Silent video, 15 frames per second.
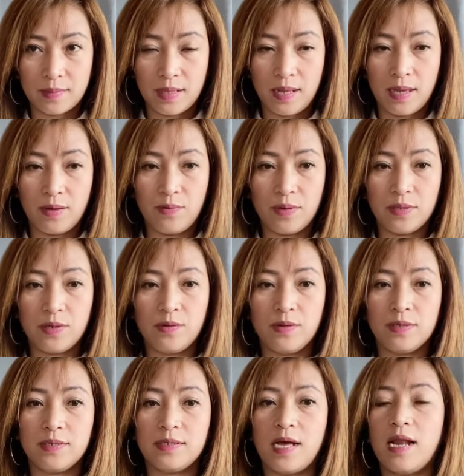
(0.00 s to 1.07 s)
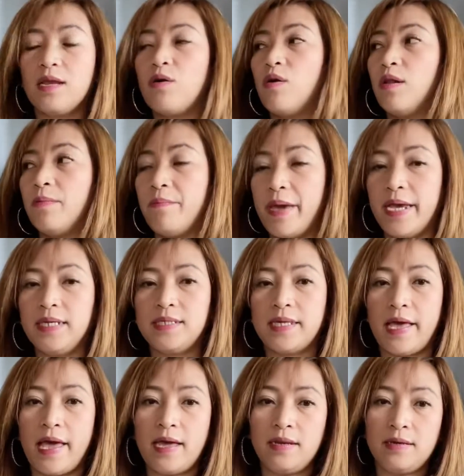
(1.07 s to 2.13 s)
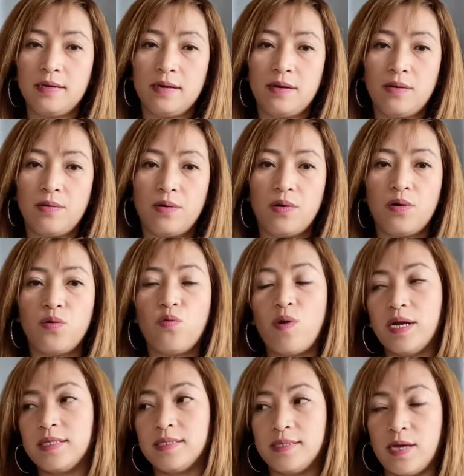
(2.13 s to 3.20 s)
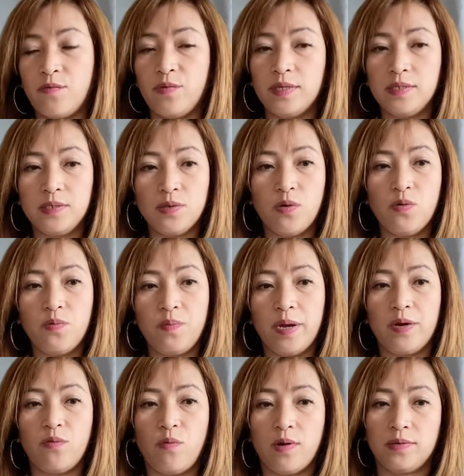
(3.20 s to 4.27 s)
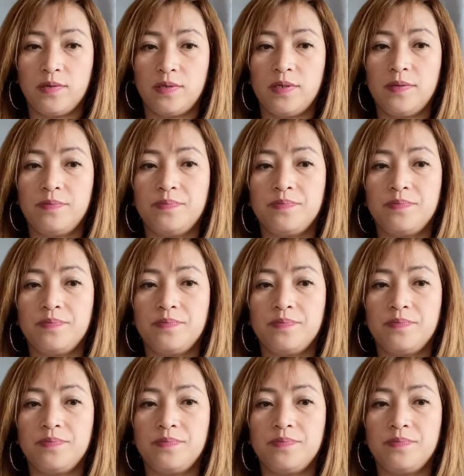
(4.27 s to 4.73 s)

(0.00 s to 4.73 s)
alcohol-based hand, or wash them with soap and water.